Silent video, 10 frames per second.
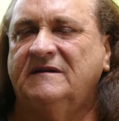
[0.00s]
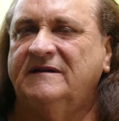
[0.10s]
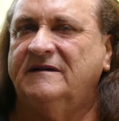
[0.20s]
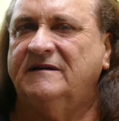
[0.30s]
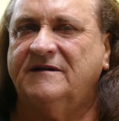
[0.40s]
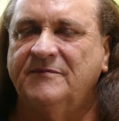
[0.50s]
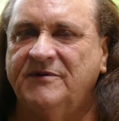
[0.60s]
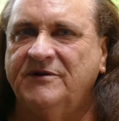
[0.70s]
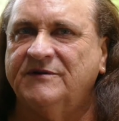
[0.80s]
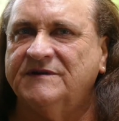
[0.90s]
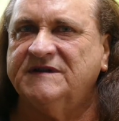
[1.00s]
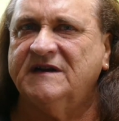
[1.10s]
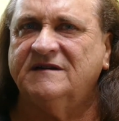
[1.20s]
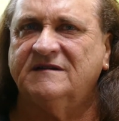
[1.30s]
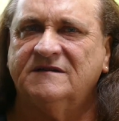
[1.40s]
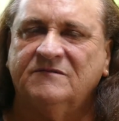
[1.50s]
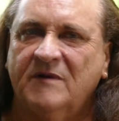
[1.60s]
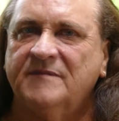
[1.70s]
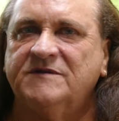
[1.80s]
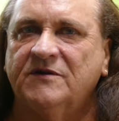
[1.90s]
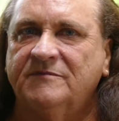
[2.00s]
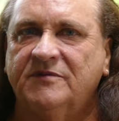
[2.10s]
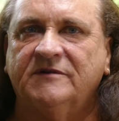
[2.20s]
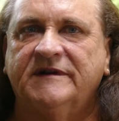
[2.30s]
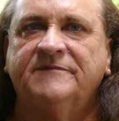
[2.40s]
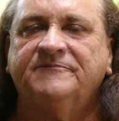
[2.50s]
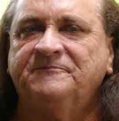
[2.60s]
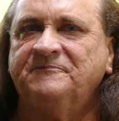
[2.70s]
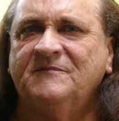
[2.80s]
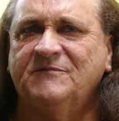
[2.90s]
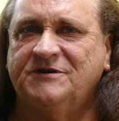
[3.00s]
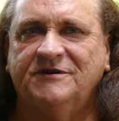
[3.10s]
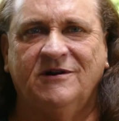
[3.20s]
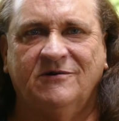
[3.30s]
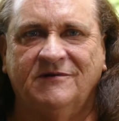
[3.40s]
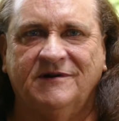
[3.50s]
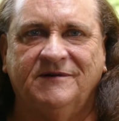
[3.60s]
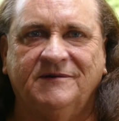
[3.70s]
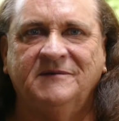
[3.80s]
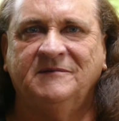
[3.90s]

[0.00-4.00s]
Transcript: uh, computers and website building, which I no longer do.